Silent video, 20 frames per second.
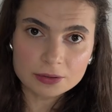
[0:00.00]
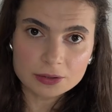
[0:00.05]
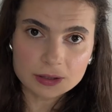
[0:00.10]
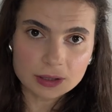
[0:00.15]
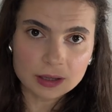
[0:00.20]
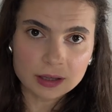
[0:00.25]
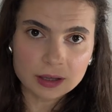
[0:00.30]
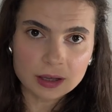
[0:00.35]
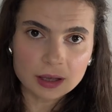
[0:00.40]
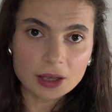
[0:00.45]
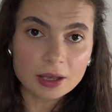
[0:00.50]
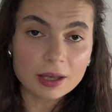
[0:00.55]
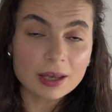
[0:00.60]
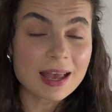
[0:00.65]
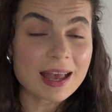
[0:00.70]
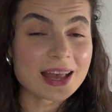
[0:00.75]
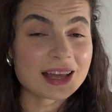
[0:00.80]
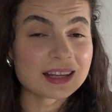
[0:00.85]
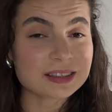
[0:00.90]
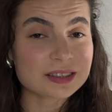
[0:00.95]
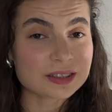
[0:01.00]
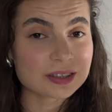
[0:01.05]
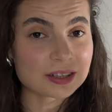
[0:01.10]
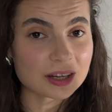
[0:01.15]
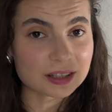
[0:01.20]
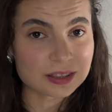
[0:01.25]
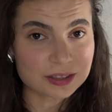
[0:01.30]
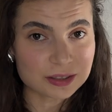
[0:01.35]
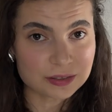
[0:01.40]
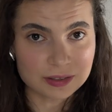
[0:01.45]
thinking, and
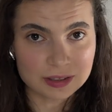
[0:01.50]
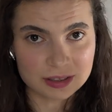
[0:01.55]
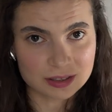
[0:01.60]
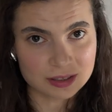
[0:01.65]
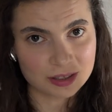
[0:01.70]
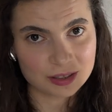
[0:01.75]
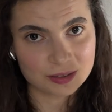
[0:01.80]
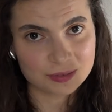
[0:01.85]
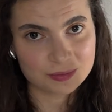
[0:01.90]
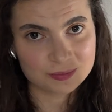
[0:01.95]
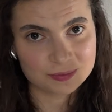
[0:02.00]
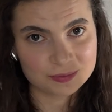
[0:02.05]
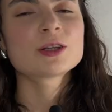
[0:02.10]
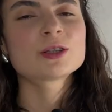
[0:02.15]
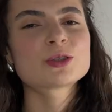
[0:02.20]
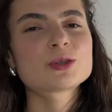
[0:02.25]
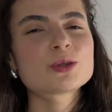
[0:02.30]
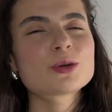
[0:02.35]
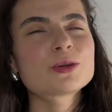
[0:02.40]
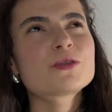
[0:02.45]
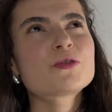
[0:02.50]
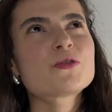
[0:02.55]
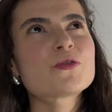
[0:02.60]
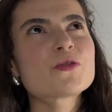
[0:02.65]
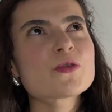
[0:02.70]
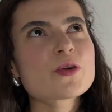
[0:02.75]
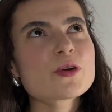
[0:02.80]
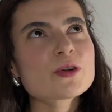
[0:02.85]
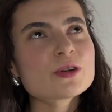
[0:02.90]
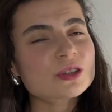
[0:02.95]
creativity. So the
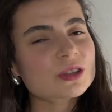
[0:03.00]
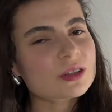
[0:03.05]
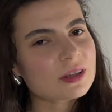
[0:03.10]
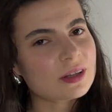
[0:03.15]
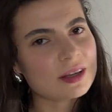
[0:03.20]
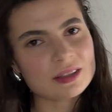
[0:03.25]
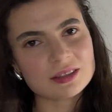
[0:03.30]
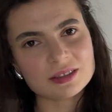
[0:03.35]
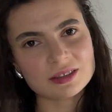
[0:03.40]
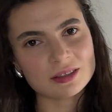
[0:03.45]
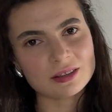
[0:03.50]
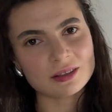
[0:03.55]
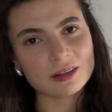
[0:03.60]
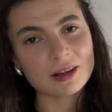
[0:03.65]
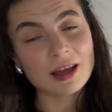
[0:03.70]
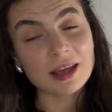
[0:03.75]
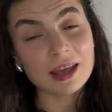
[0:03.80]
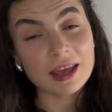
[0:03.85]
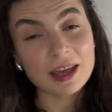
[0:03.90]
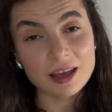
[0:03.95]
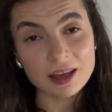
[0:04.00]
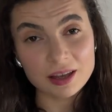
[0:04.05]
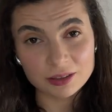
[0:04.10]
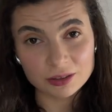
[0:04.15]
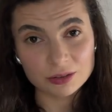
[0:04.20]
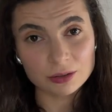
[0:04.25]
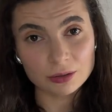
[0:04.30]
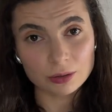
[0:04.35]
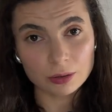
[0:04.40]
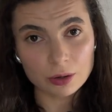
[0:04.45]
first lesson I
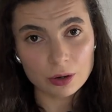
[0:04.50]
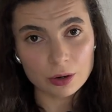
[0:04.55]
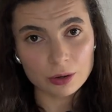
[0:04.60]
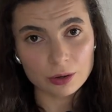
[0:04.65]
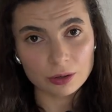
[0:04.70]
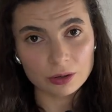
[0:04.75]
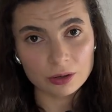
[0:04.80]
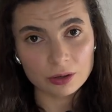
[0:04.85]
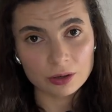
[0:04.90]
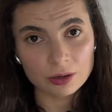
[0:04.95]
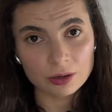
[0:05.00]
had to learn: